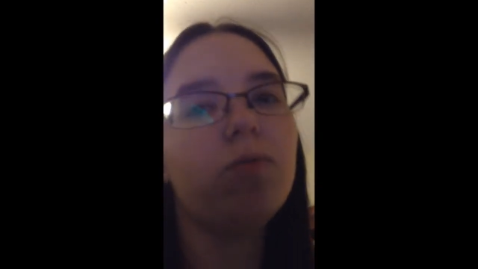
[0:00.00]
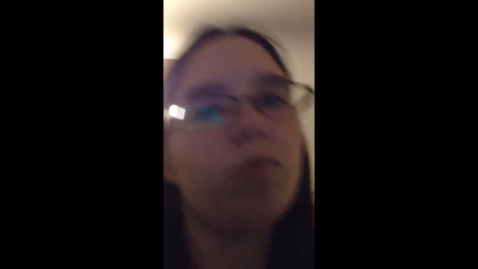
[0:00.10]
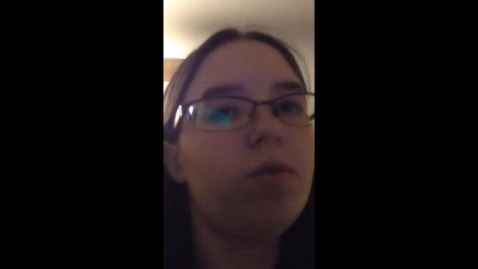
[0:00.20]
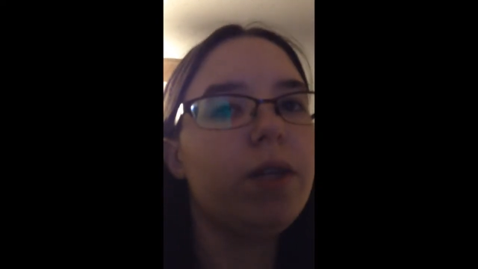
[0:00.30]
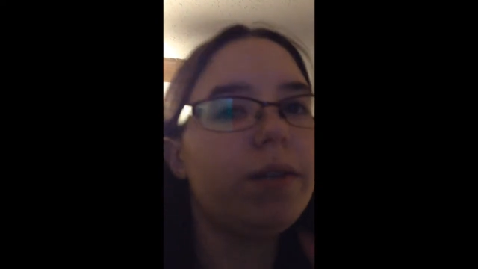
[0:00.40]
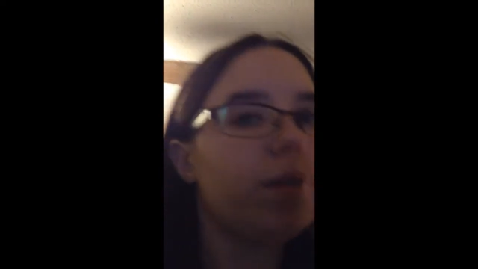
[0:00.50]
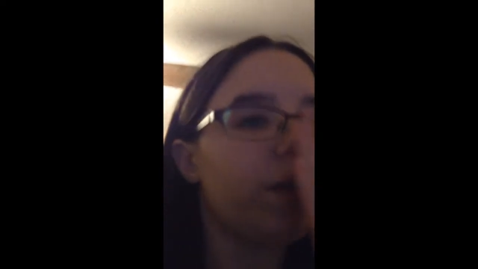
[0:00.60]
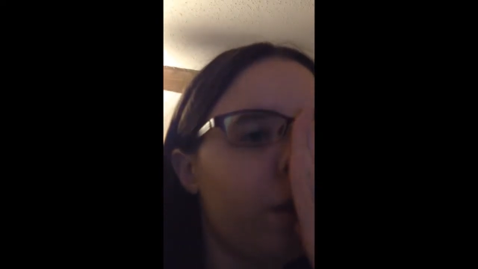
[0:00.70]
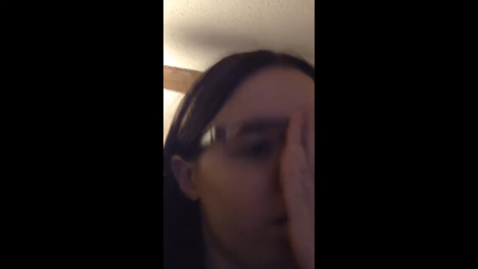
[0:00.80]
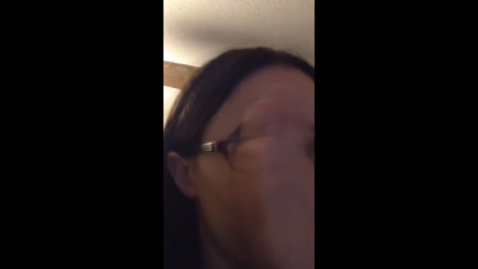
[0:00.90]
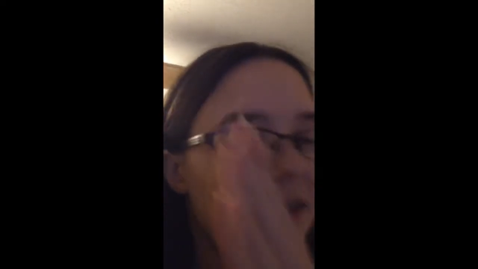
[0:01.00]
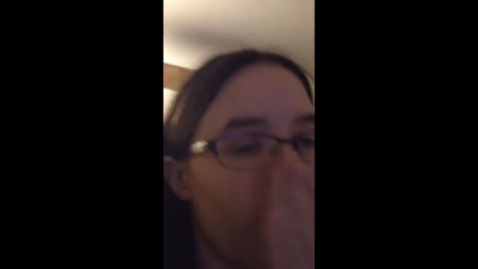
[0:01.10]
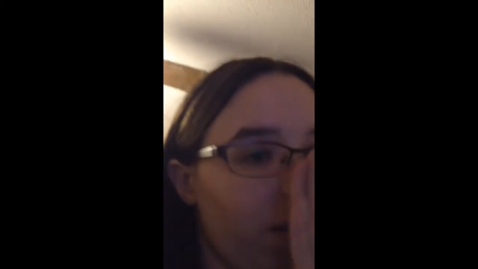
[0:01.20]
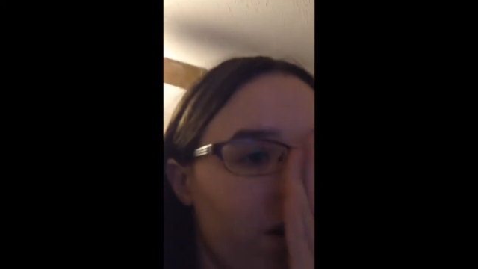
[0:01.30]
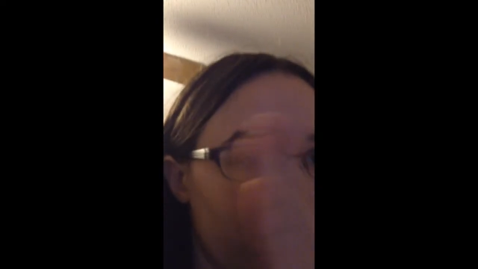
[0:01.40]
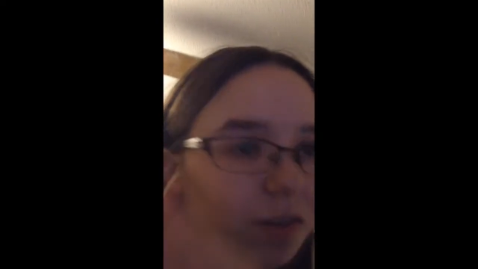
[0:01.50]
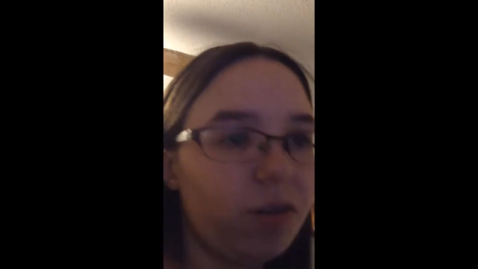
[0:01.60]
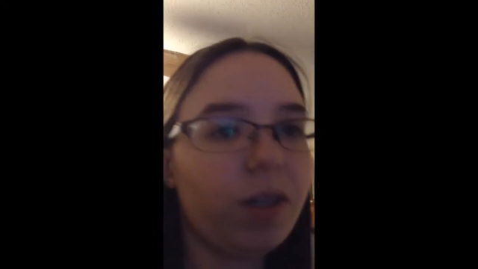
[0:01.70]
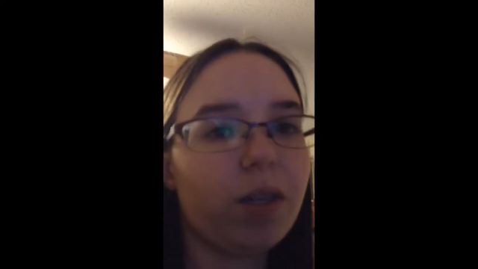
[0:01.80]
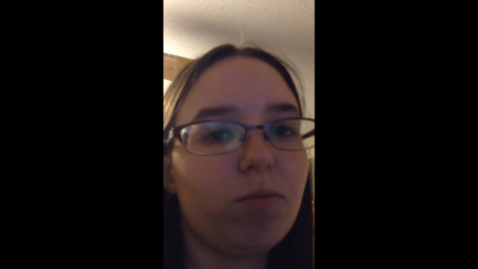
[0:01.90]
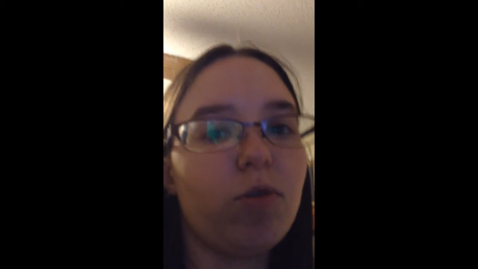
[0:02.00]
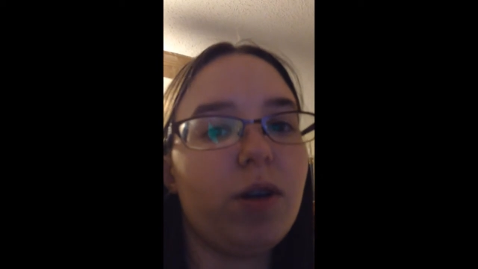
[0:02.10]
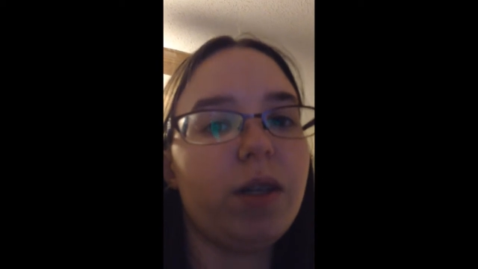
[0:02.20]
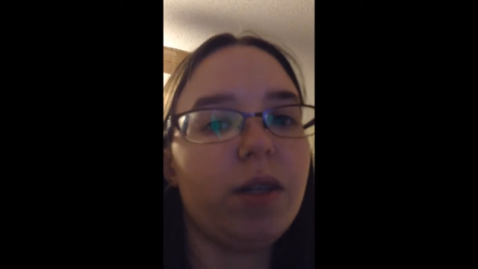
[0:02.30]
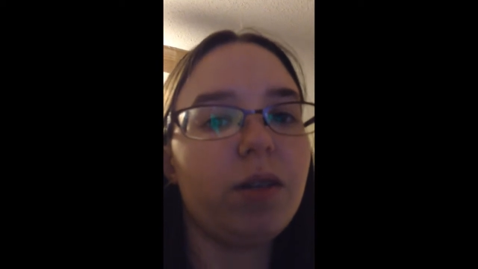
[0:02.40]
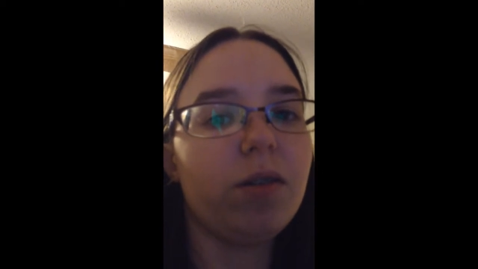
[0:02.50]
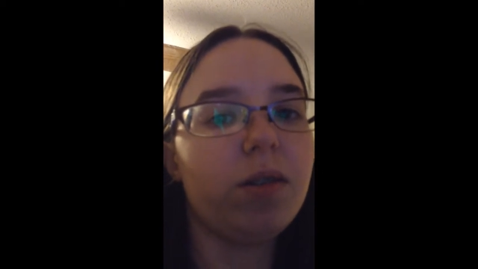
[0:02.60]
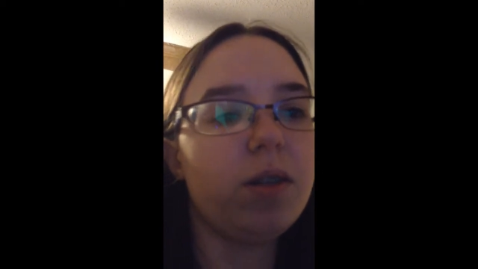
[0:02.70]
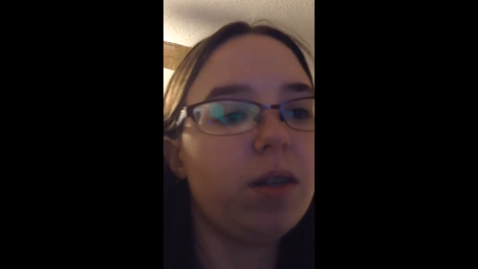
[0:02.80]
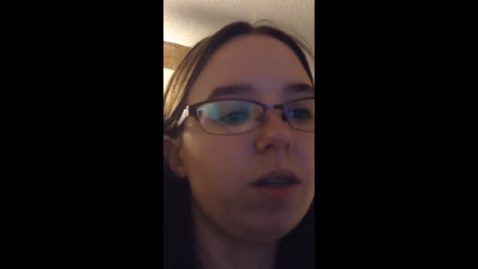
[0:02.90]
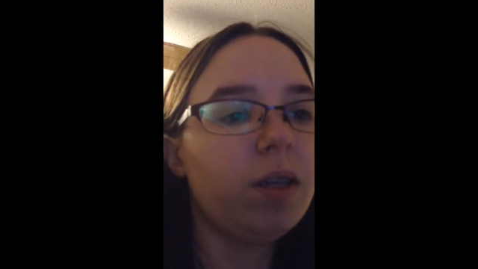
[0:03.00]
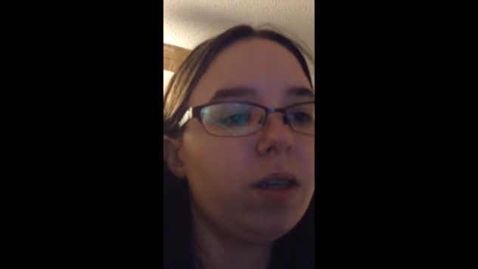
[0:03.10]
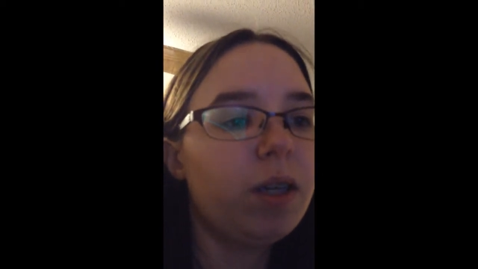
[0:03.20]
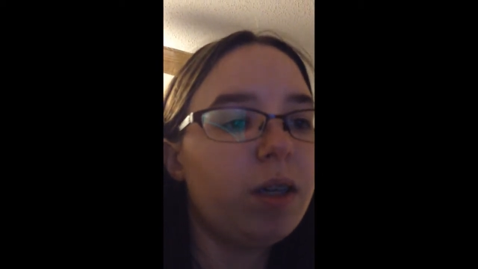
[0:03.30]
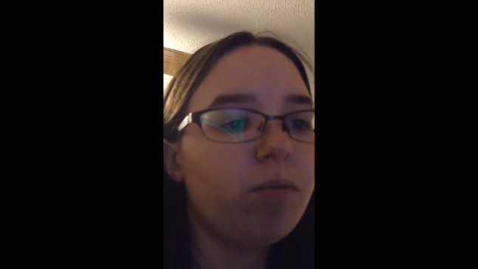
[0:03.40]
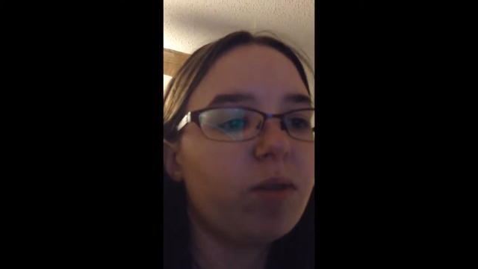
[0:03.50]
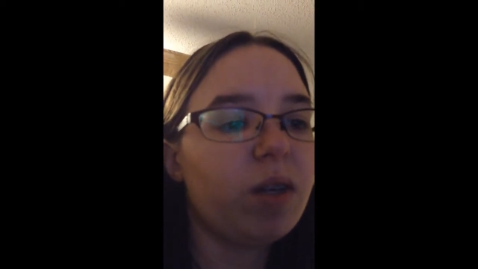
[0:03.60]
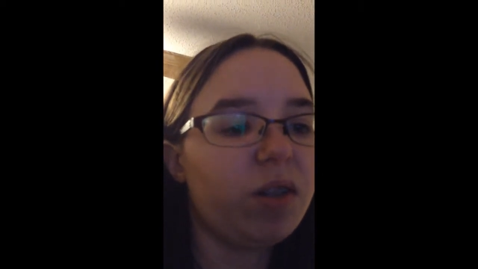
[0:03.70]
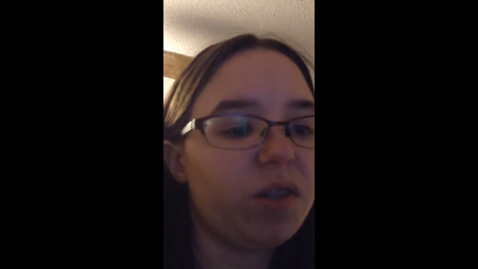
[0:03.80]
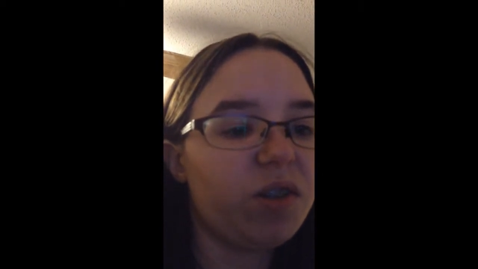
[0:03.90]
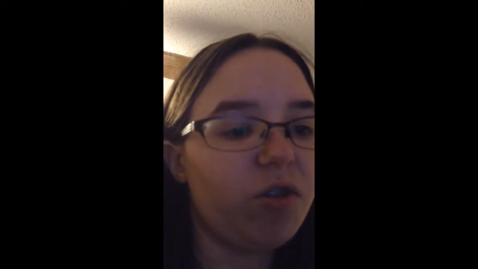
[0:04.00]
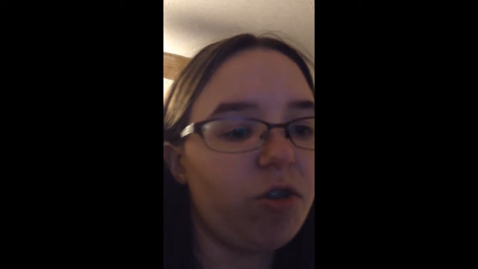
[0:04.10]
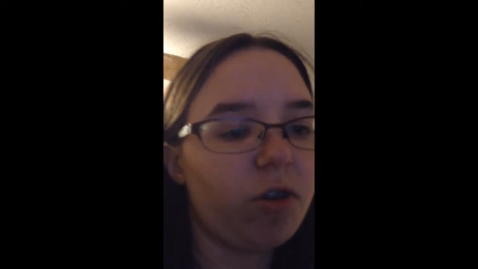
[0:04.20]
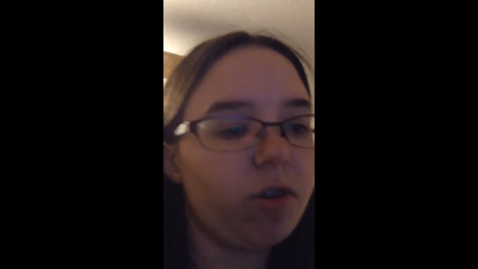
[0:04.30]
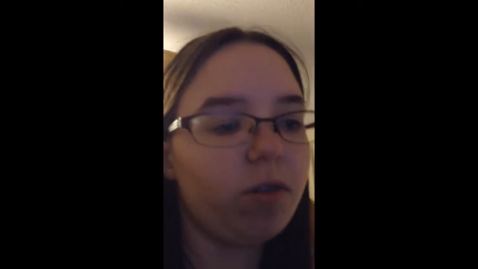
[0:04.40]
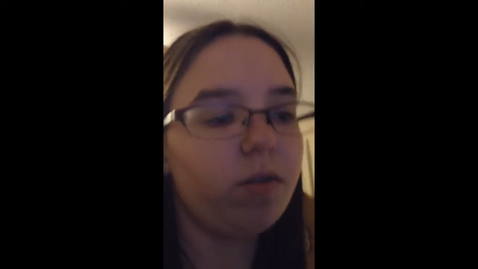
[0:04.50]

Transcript: will leave it there sitting until I get more ideas. I'm kind of stuck.